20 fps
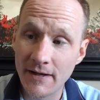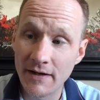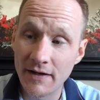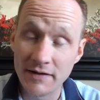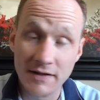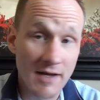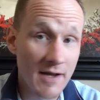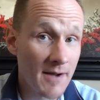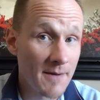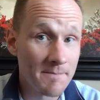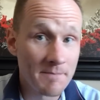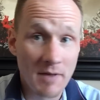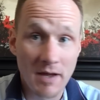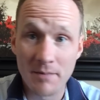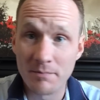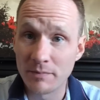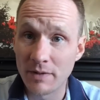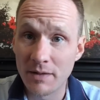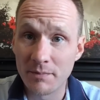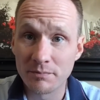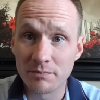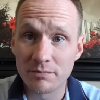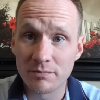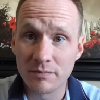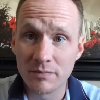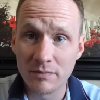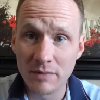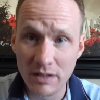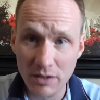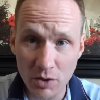uh, yeah, I'm, I'm
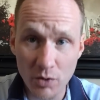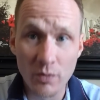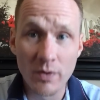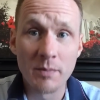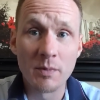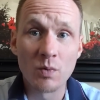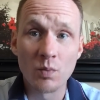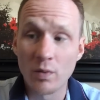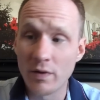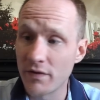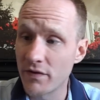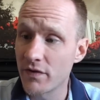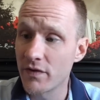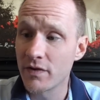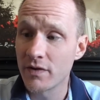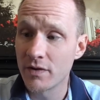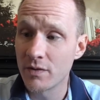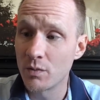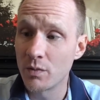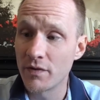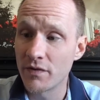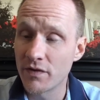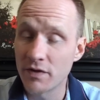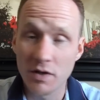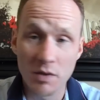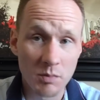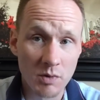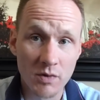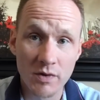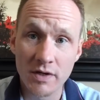in agreement with with the
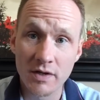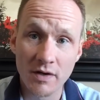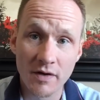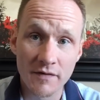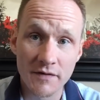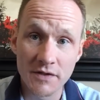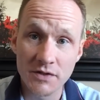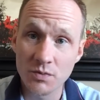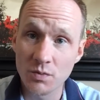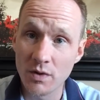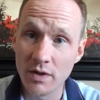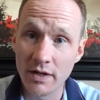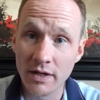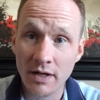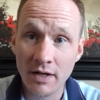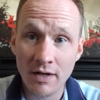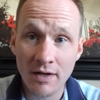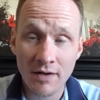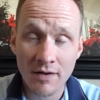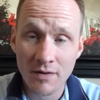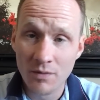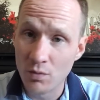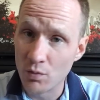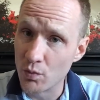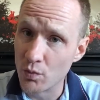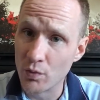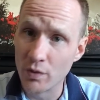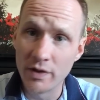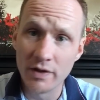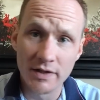community on this one.
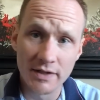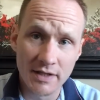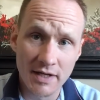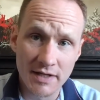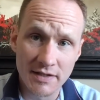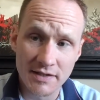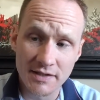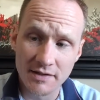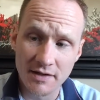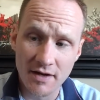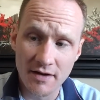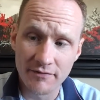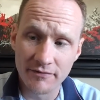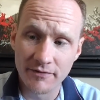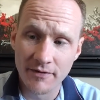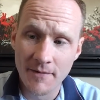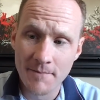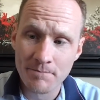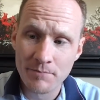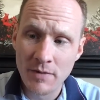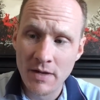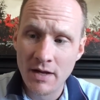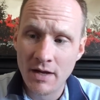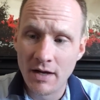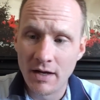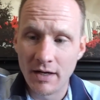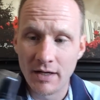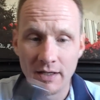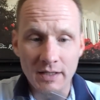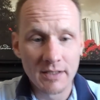Really nice stuff.
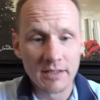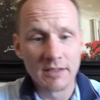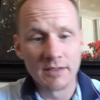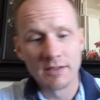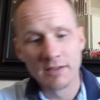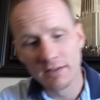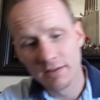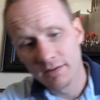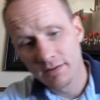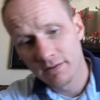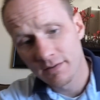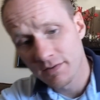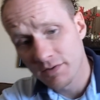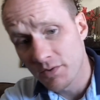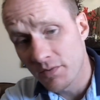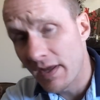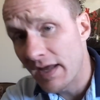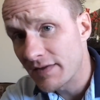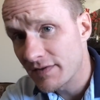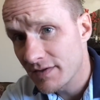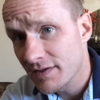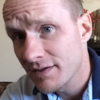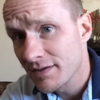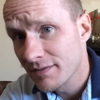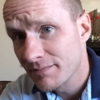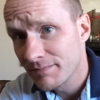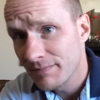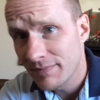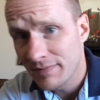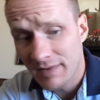Uh, so that's
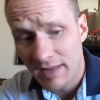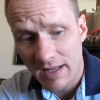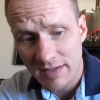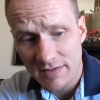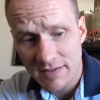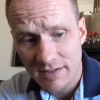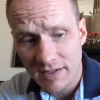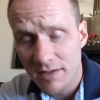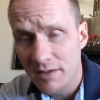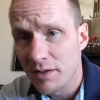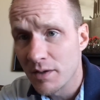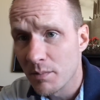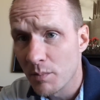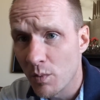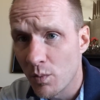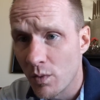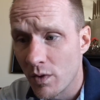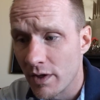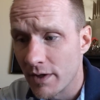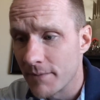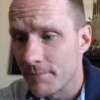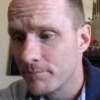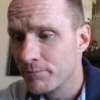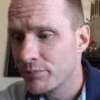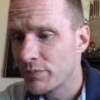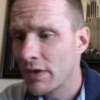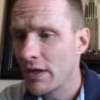that's scent number one.